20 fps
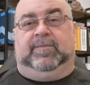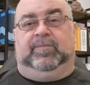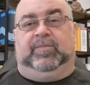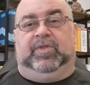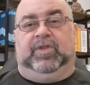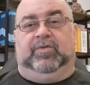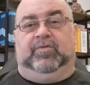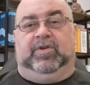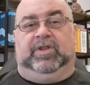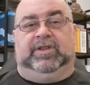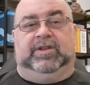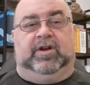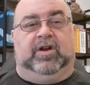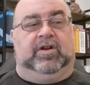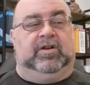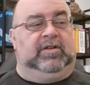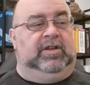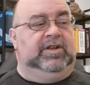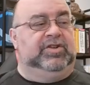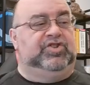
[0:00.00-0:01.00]
when there are
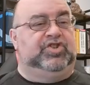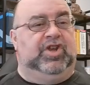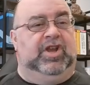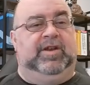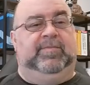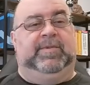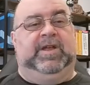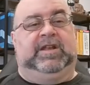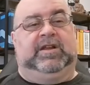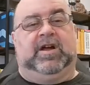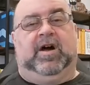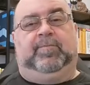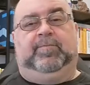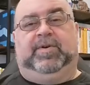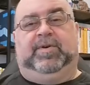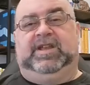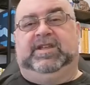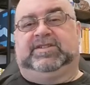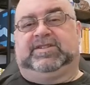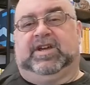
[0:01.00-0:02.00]
legitimate
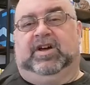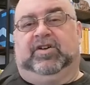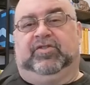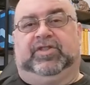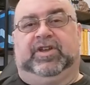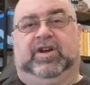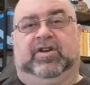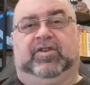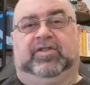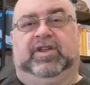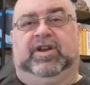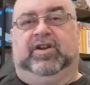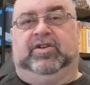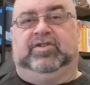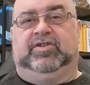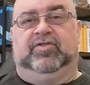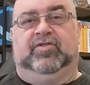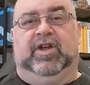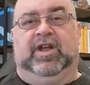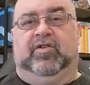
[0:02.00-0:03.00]
companies out there that are
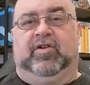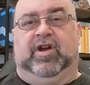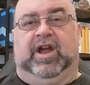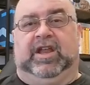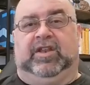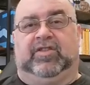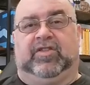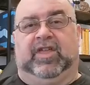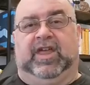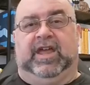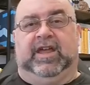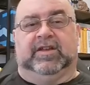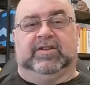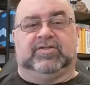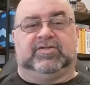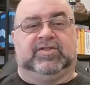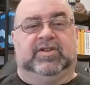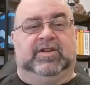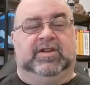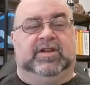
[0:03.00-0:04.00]
doing great things,
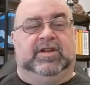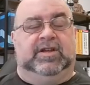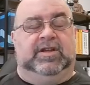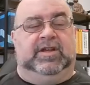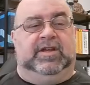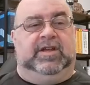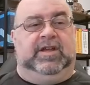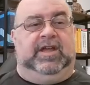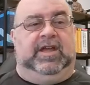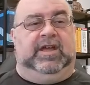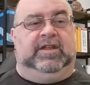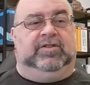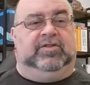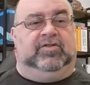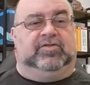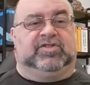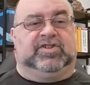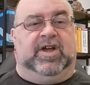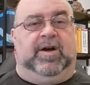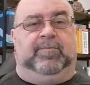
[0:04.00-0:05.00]
and
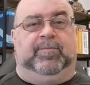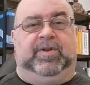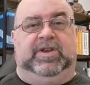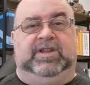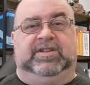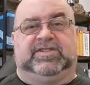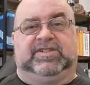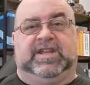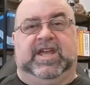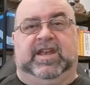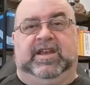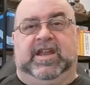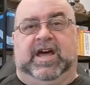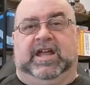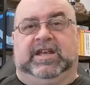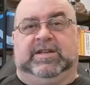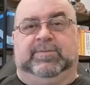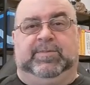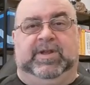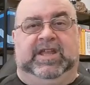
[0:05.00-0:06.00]
those companies tend not
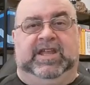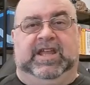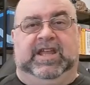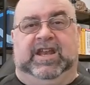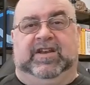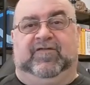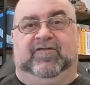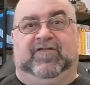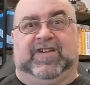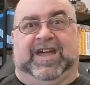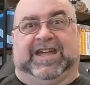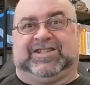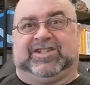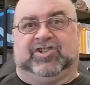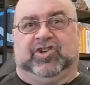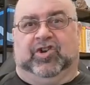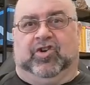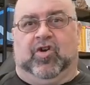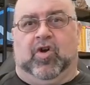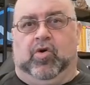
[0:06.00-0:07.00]
to be
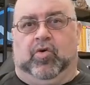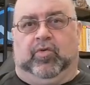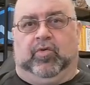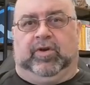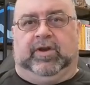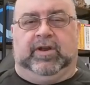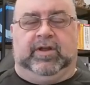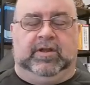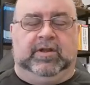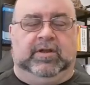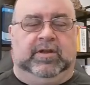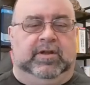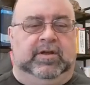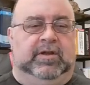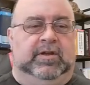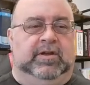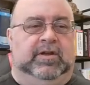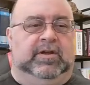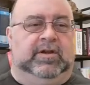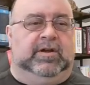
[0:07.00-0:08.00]
investor owned.
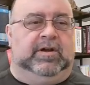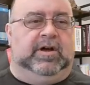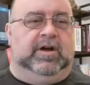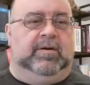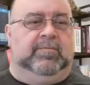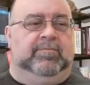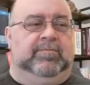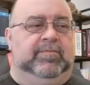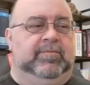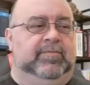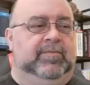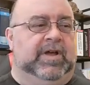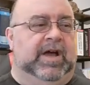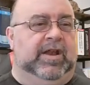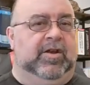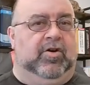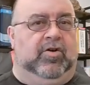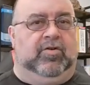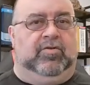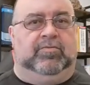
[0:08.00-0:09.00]
I
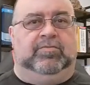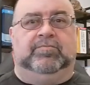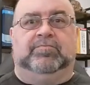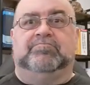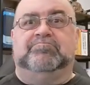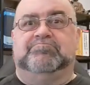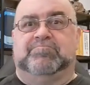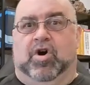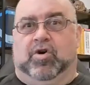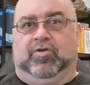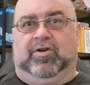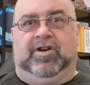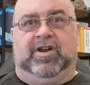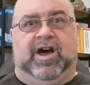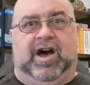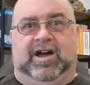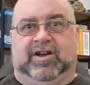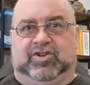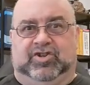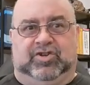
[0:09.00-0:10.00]
know
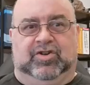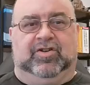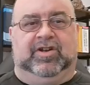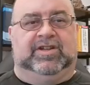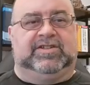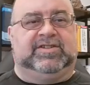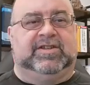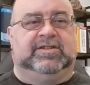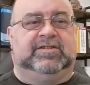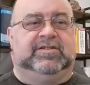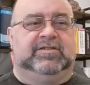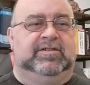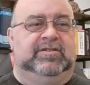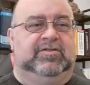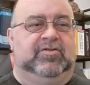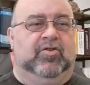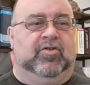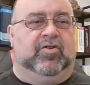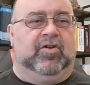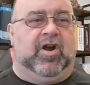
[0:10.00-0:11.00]
MotorDoc sure isn't,
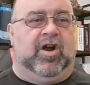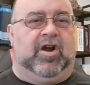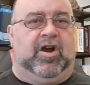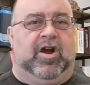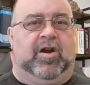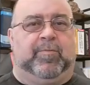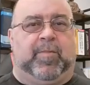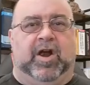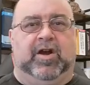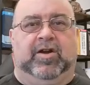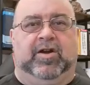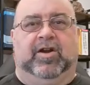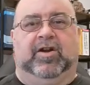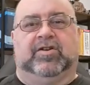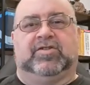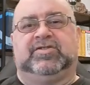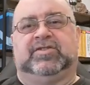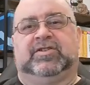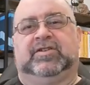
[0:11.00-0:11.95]
nor are our partners.